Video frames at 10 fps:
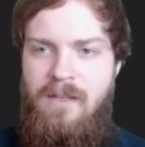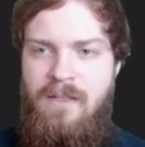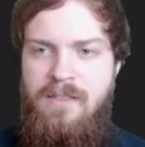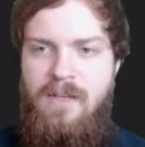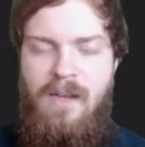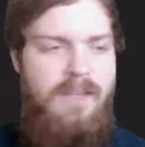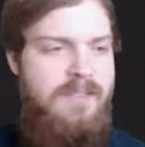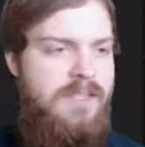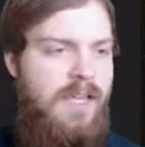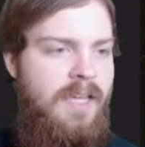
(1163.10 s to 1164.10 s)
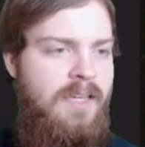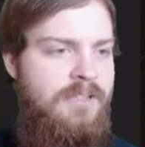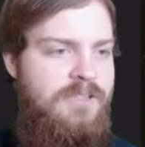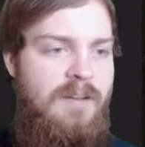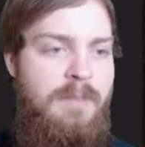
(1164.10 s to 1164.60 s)
lot of these guys
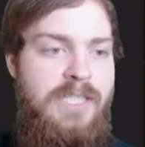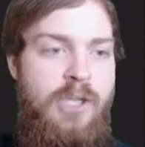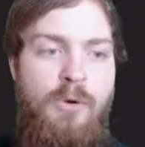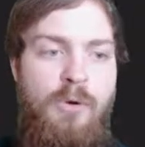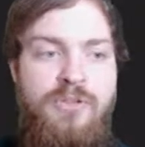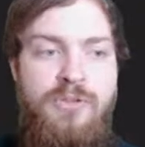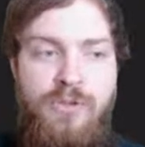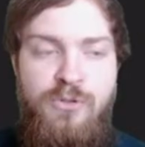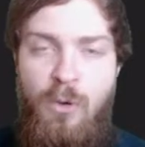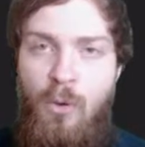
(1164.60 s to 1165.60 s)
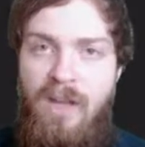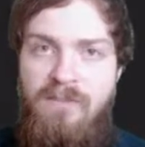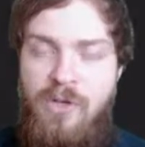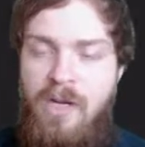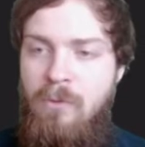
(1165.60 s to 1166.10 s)
say zombie tokens you control
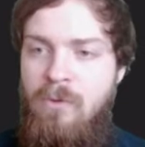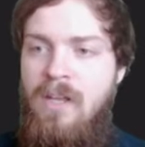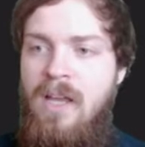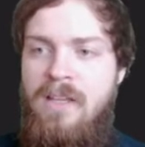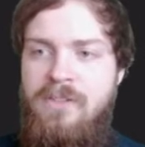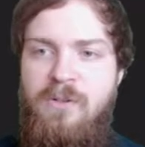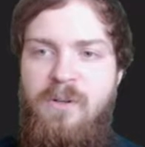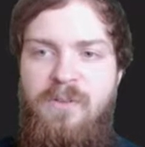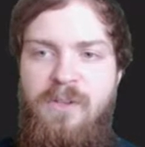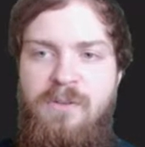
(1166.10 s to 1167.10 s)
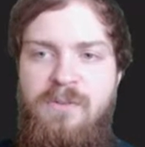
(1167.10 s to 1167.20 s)
have trample. So if you